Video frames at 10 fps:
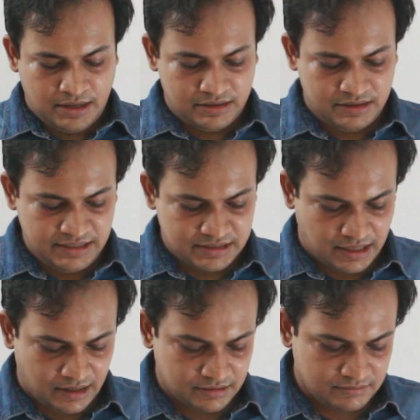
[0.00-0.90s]
These
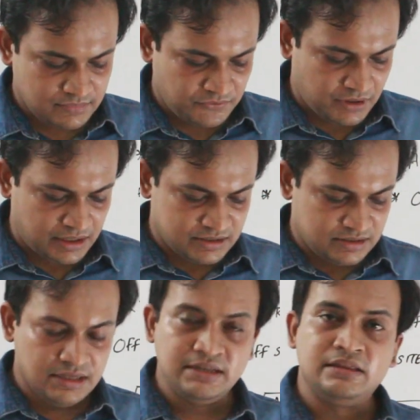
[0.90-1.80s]
are, if you can just
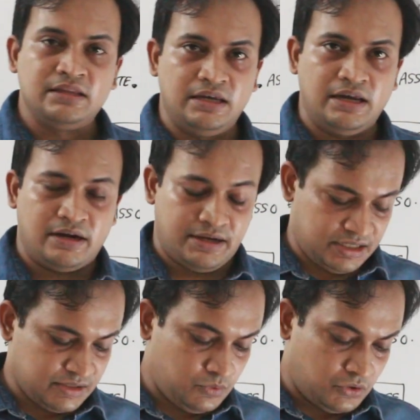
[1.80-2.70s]
see in the
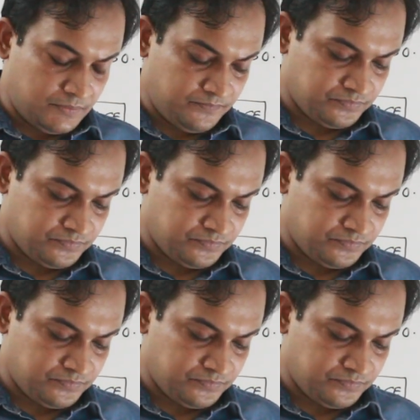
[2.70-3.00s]
textbook,